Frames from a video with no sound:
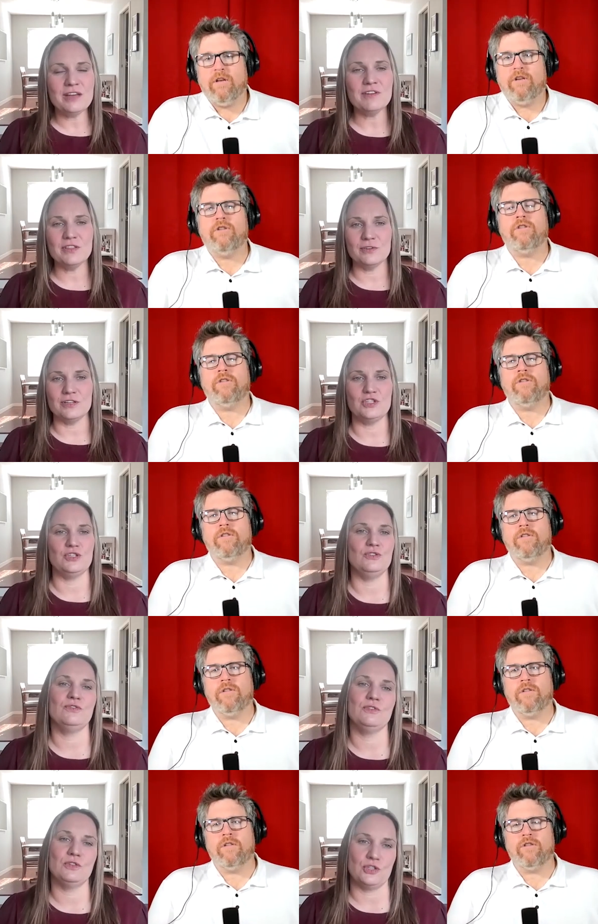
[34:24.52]
Speaker 1: have other
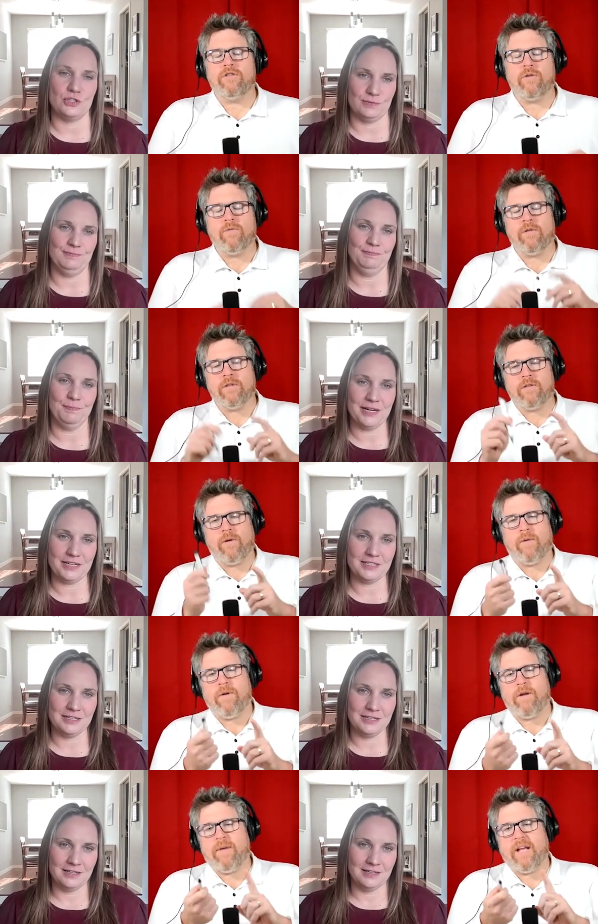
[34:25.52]
issues for sure. So so but-
Speaker 2: I
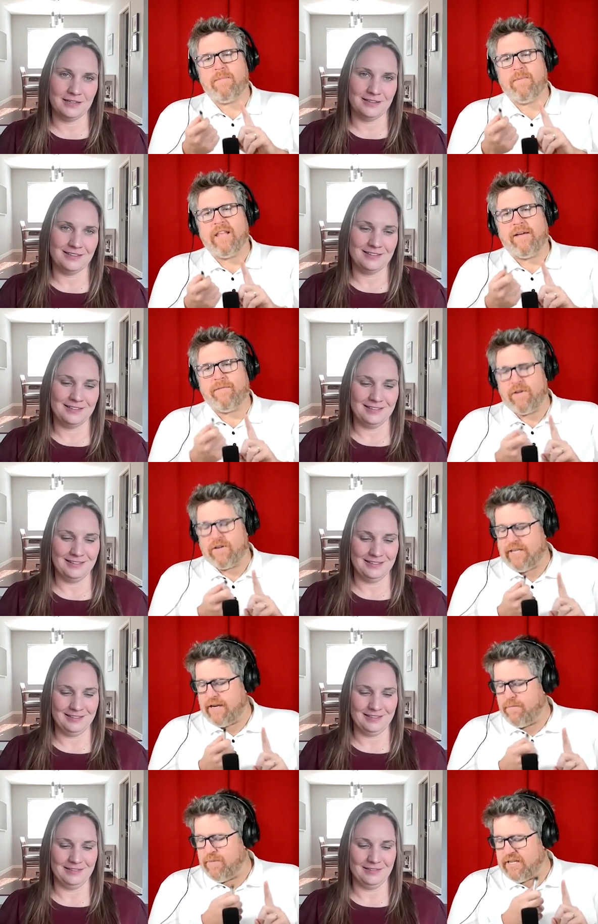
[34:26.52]
want to pick up on that for a
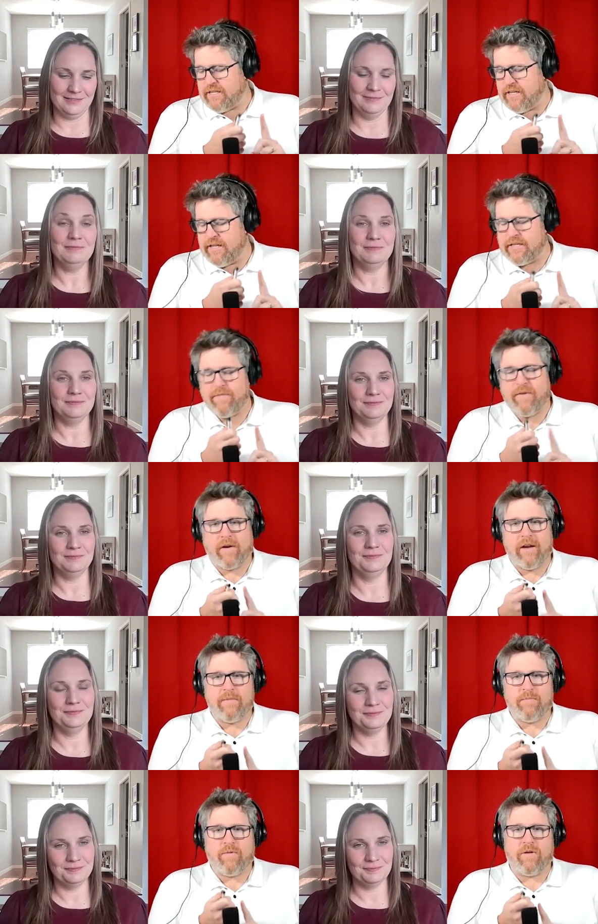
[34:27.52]
second because it's a very
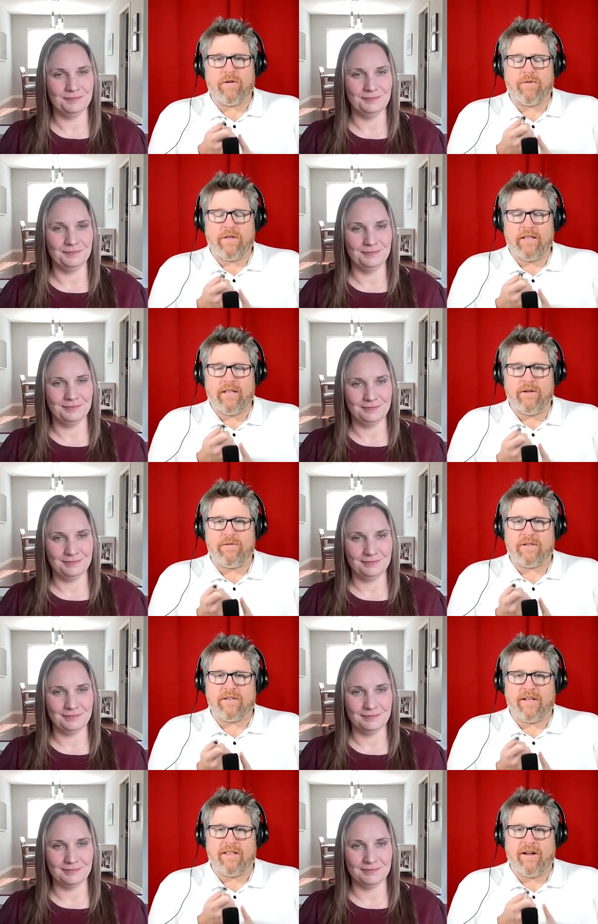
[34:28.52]
important thing that you just
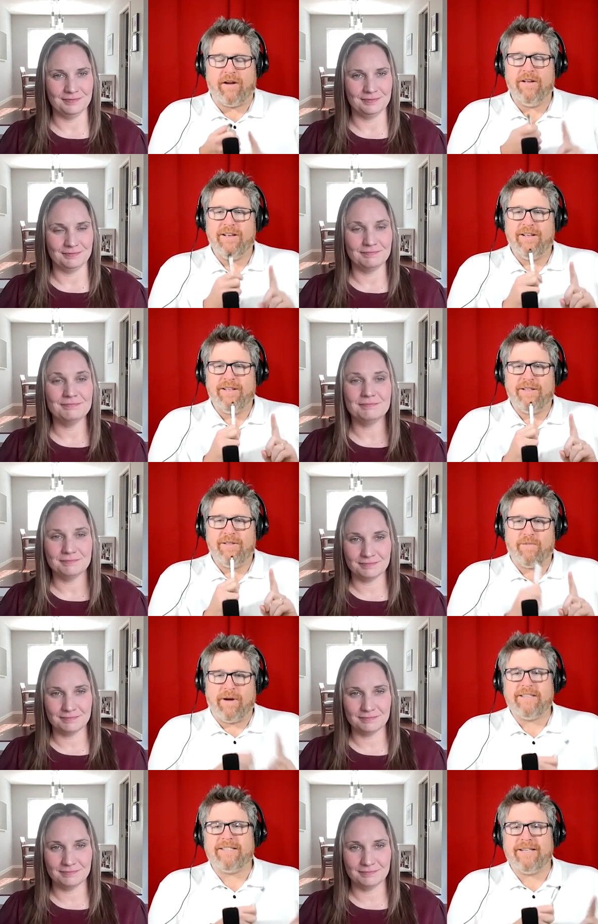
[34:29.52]
said there.
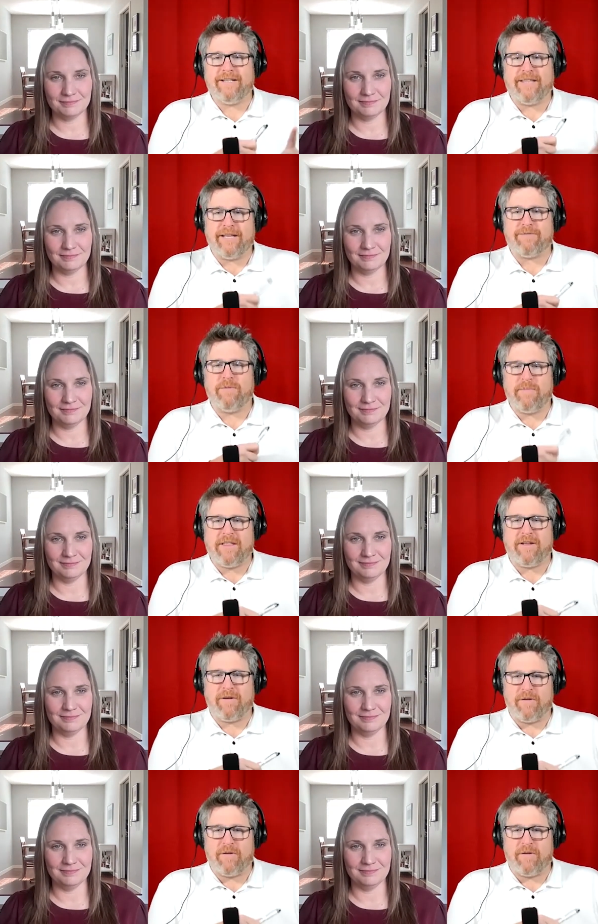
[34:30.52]
Residents, this will be their